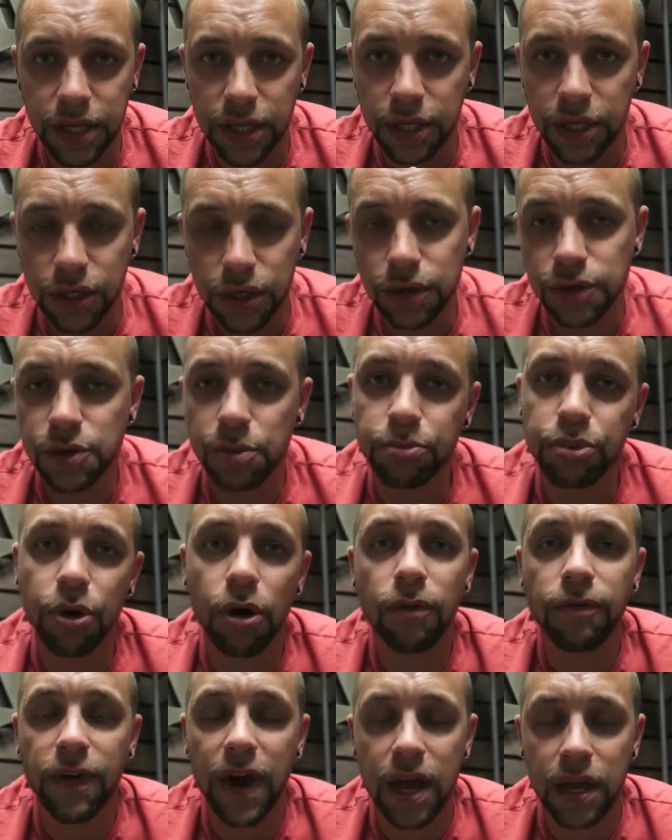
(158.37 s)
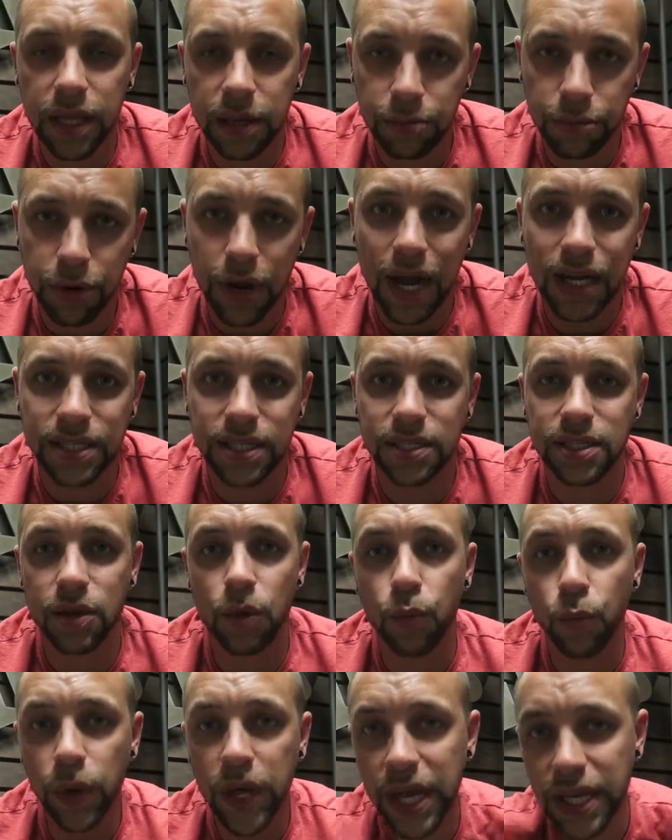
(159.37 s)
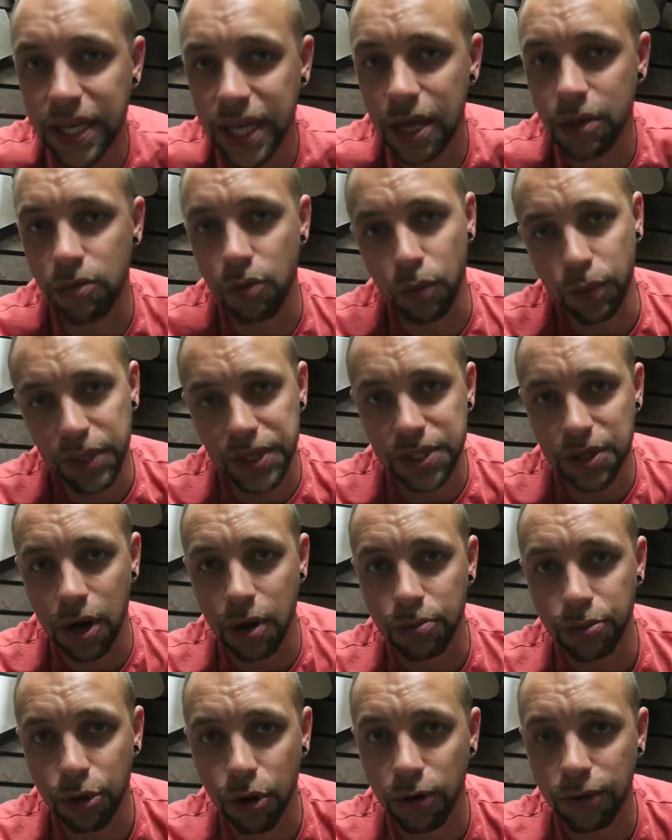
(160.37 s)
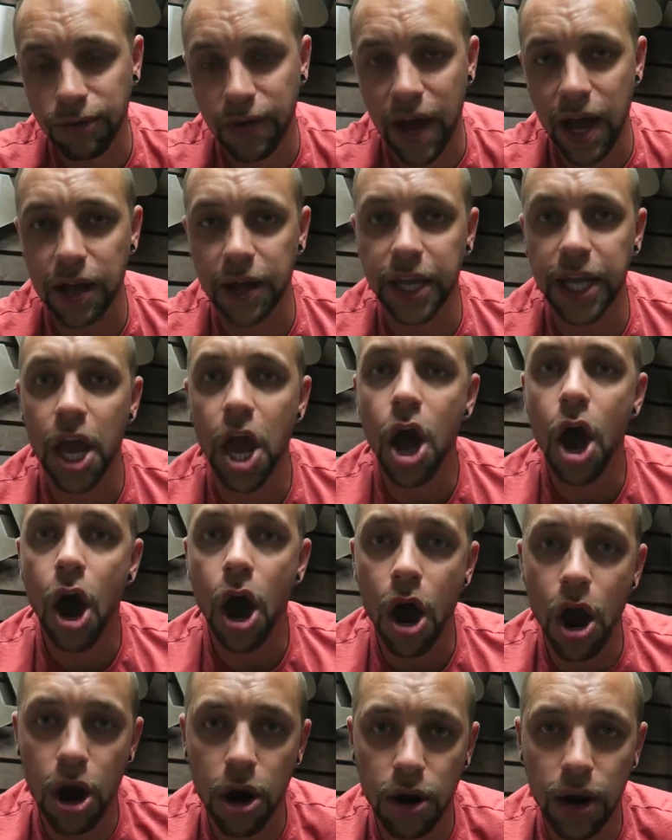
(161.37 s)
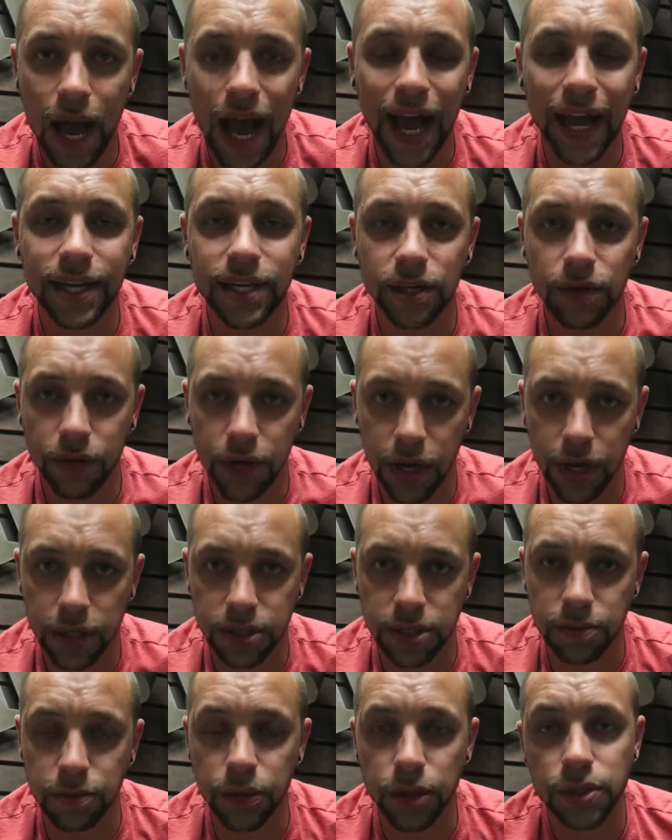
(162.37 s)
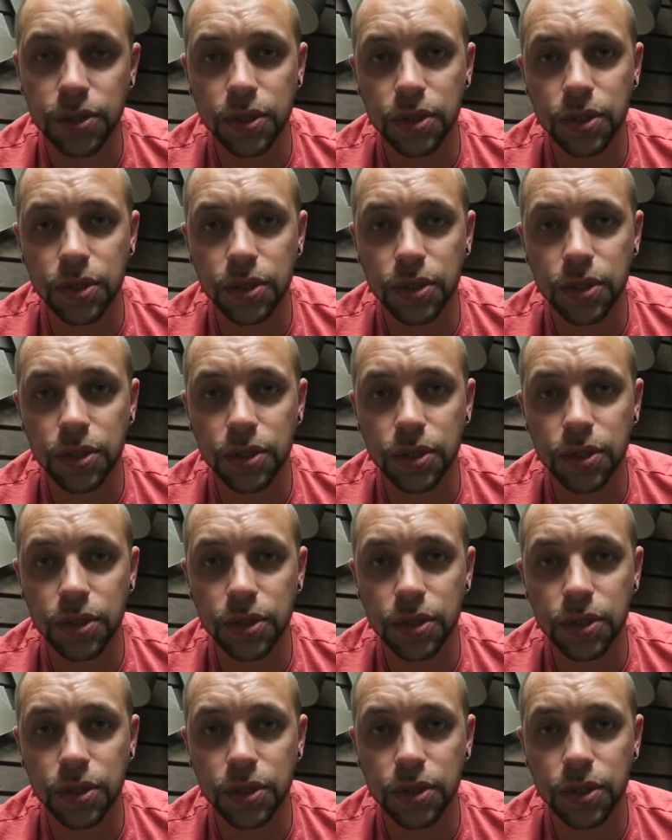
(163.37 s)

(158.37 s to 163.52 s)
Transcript: user profiling process that we did when we started profiling our ideal customers.